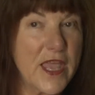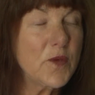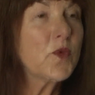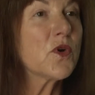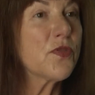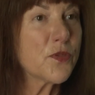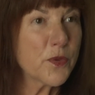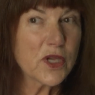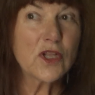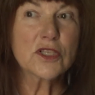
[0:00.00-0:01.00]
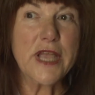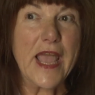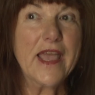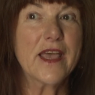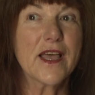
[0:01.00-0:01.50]
They were thrilled
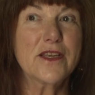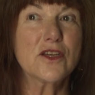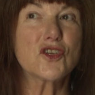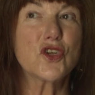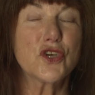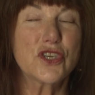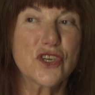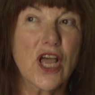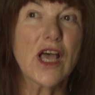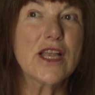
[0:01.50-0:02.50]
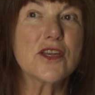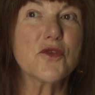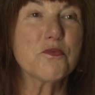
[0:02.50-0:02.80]
and could not